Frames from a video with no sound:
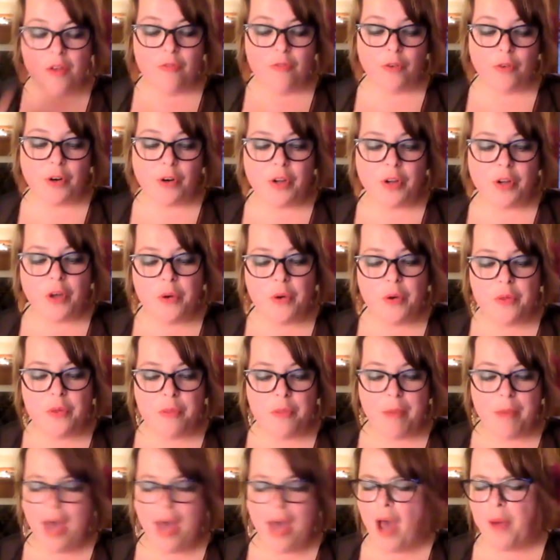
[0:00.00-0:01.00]
Forgo the
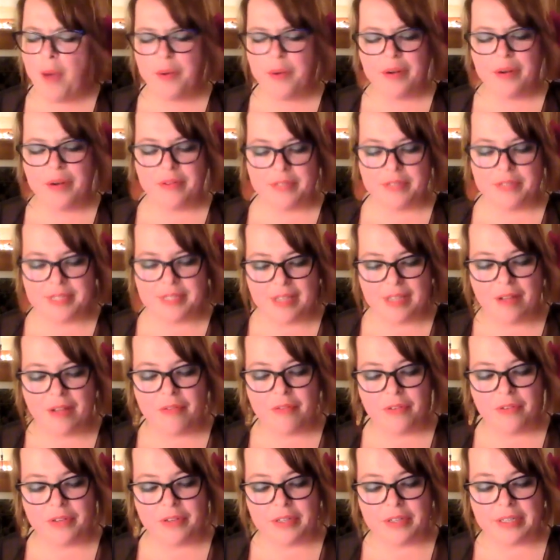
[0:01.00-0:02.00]
power of
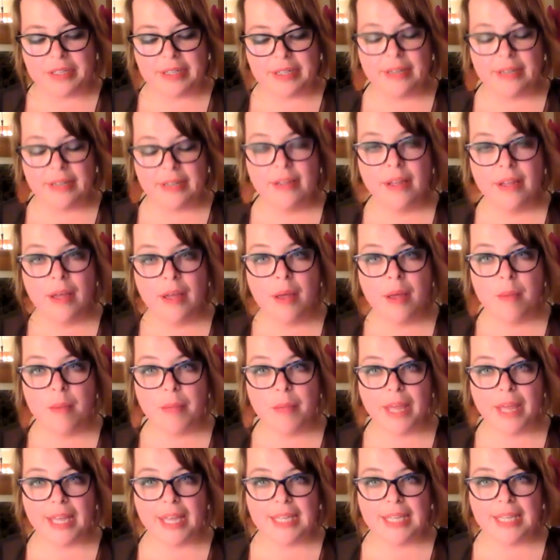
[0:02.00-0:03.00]
selfhood.
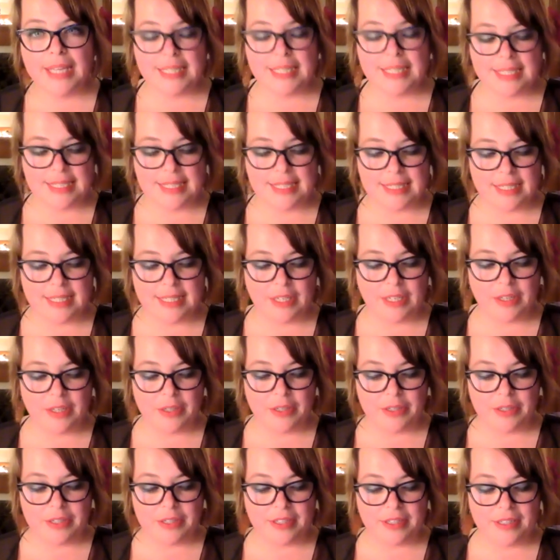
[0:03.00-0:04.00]
Pain is
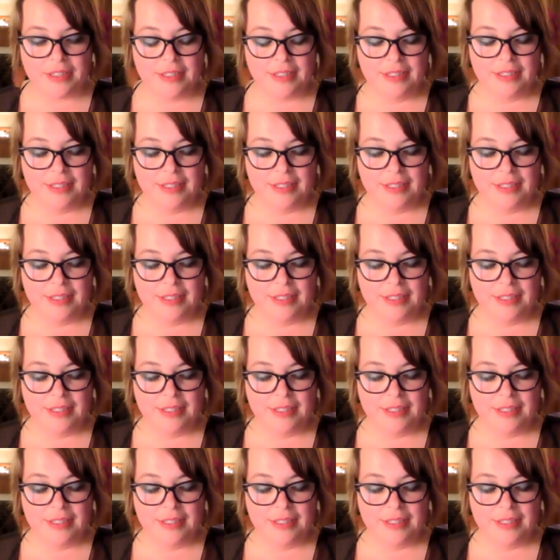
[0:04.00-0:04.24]
singular.